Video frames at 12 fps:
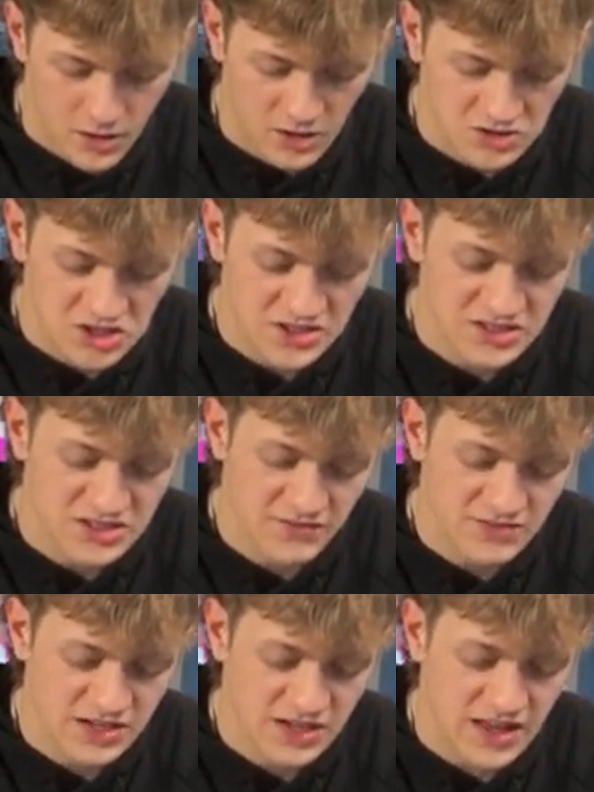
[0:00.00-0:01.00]
Justin
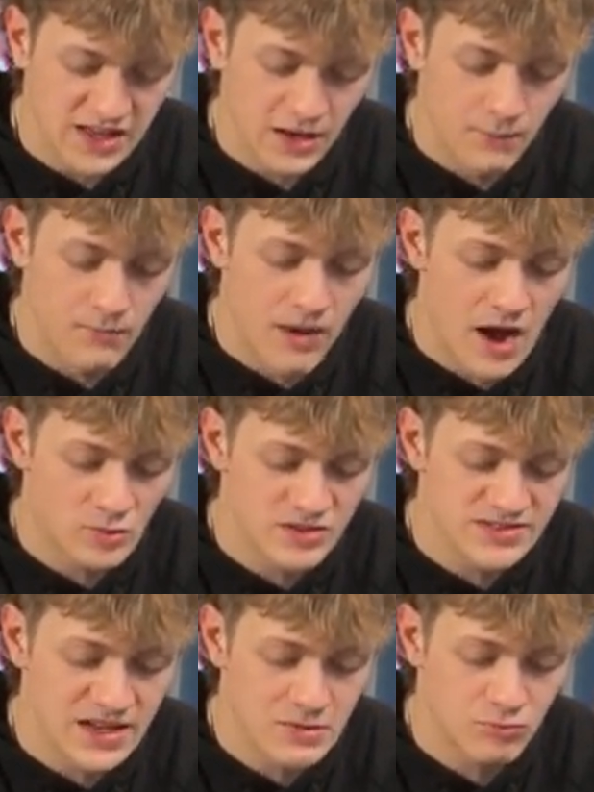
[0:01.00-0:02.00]
Jefferson and Amon-Ra
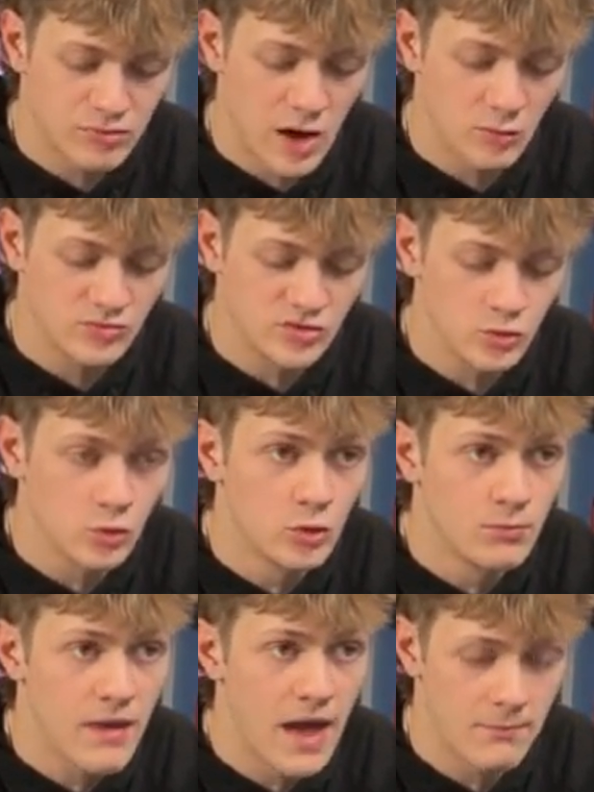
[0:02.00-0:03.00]
St. Brown dual
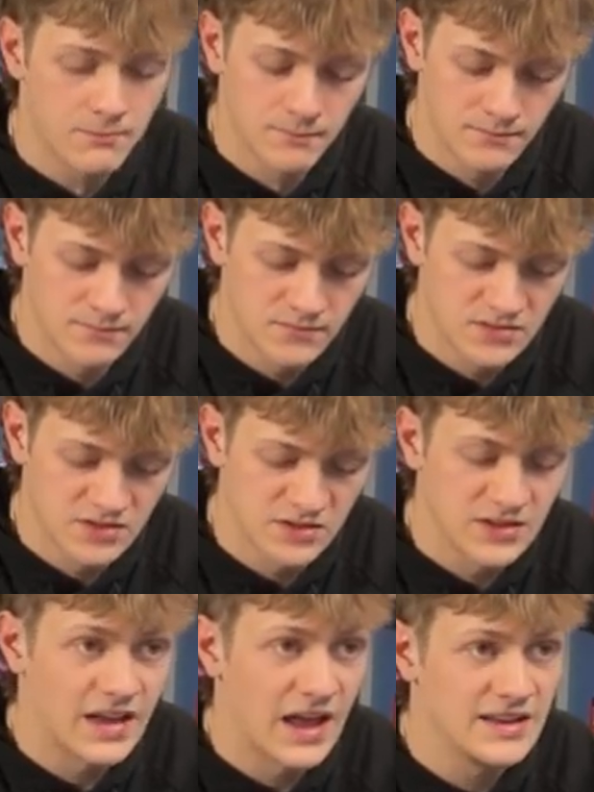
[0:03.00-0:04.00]
mem
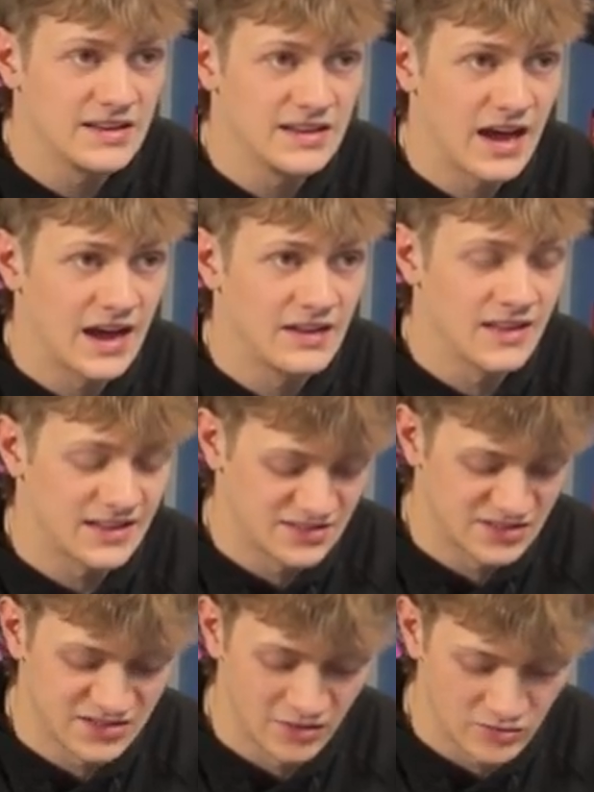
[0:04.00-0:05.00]
/99. That's
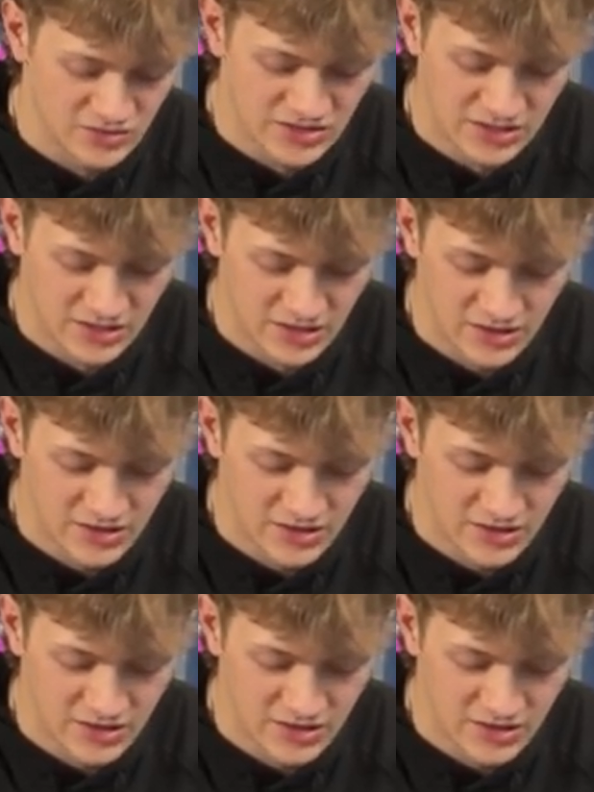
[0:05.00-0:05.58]
so sick.